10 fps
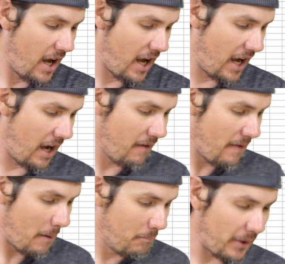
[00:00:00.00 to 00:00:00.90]
Uh,
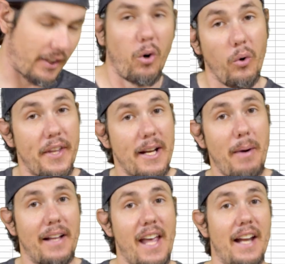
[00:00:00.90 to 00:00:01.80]
but the cool thing
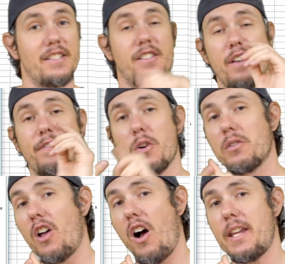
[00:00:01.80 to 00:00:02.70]
about that is if
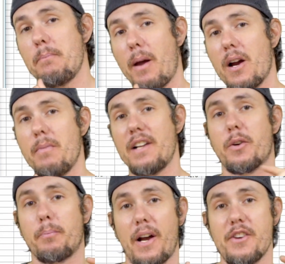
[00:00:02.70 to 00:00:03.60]
you're logging
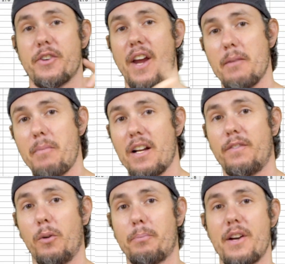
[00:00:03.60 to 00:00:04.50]
barometric pressure and
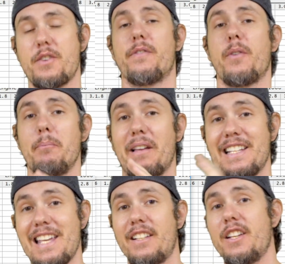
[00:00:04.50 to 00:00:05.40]
manifold pressure from the
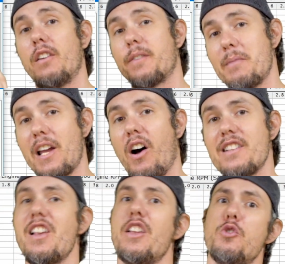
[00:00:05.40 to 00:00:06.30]
get-go, from the
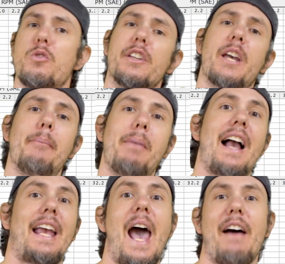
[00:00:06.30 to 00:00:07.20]
onset, you can come
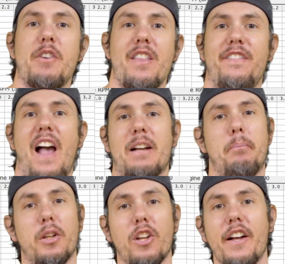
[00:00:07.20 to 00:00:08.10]
back after the
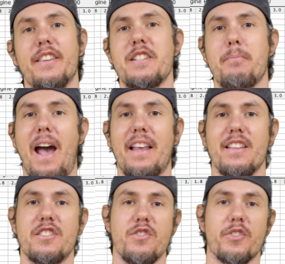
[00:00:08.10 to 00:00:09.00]
fact, plug this math
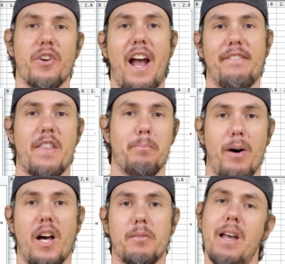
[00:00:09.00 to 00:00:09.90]
into your graph at the
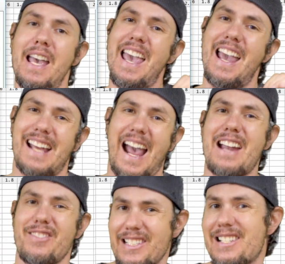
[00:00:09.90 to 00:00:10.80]
bottom, and
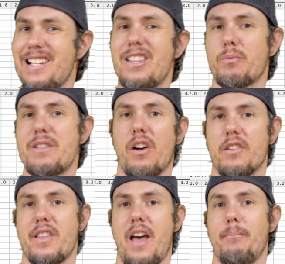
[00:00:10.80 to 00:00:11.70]
actually see the
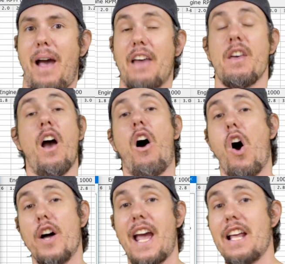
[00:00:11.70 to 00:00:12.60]
results of that math
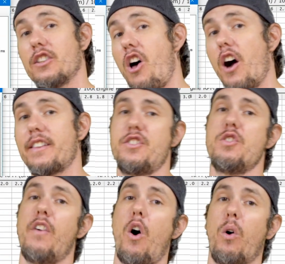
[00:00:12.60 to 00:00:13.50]
on a log that
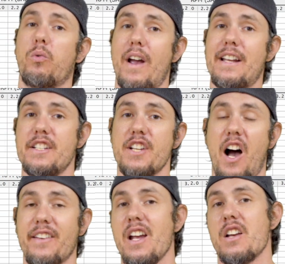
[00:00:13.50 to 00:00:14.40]
you've already
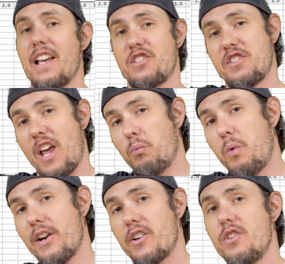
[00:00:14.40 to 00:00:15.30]
done. As I said,
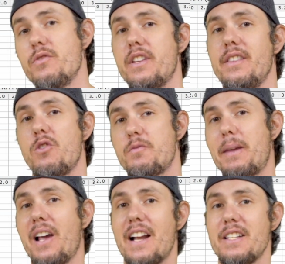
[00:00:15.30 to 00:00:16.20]
we are using those
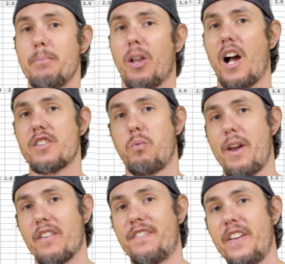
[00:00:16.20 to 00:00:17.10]
PID blocks,
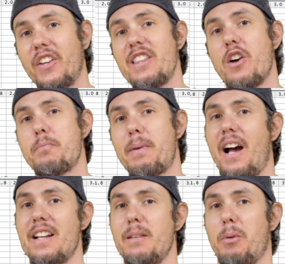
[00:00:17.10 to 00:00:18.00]
we are filling those
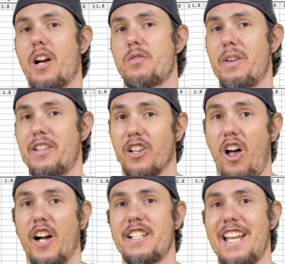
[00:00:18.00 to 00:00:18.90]
PID blocks with
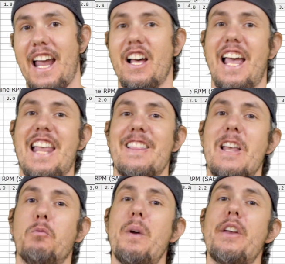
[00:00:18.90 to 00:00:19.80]
log data, and
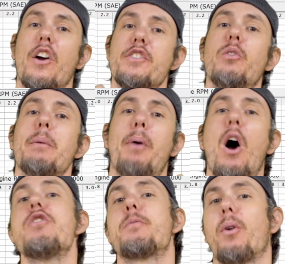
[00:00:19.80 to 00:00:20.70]
then we are doing
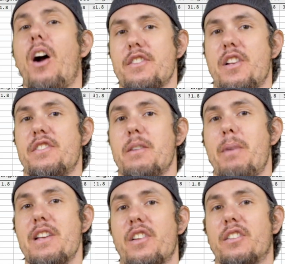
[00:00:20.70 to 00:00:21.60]
post-processing
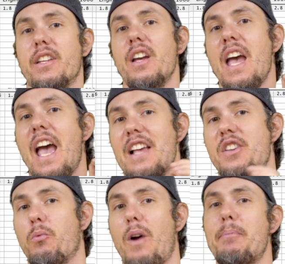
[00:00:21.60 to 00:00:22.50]
basically as
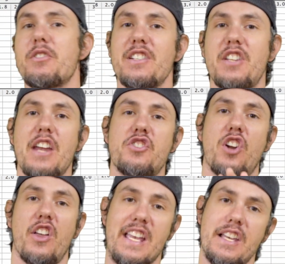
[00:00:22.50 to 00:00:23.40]
a
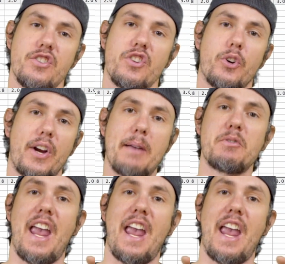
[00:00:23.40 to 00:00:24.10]
representation on the histograms